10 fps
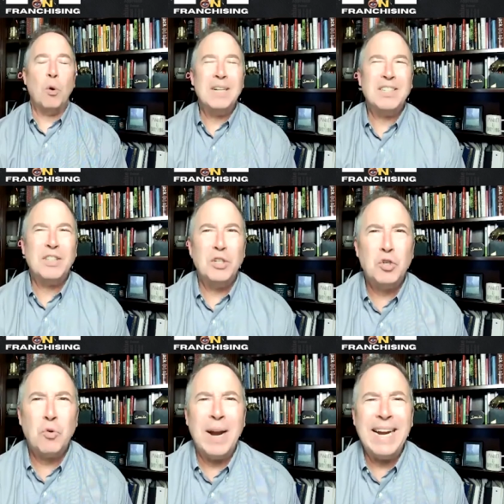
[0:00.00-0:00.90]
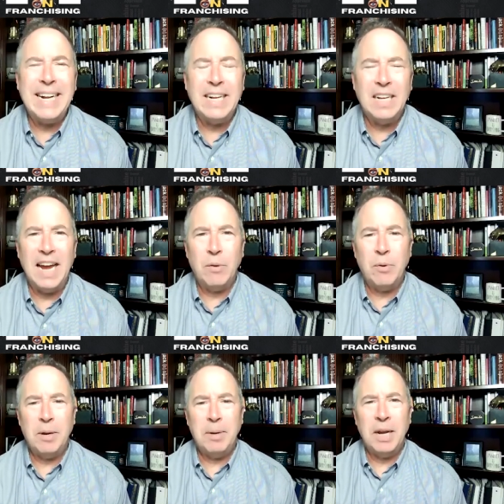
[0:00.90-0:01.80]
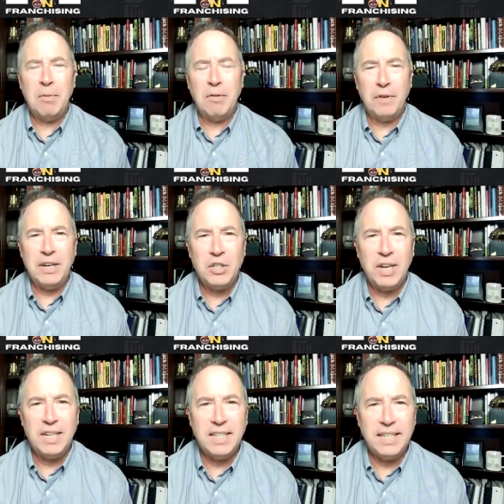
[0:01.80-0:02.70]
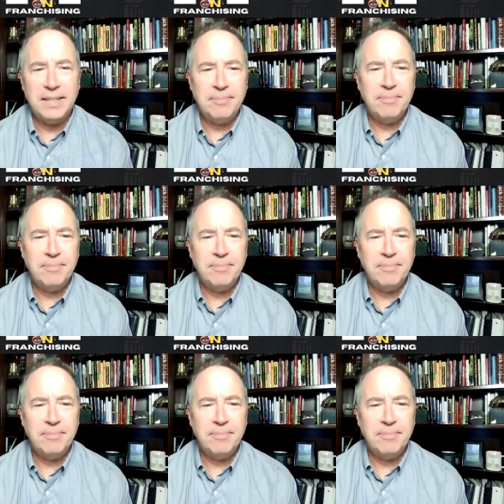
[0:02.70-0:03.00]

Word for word: what's the training like when you become a franchisee?